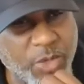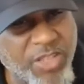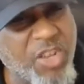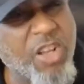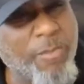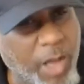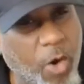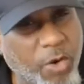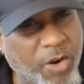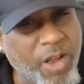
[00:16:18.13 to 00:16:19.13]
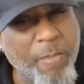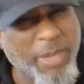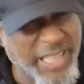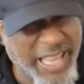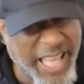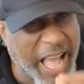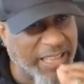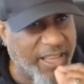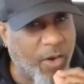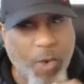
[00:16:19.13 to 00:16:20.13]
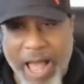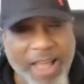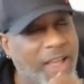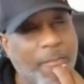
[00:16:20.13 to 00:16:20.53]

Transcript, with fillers: It took them longer, but they got there. Why?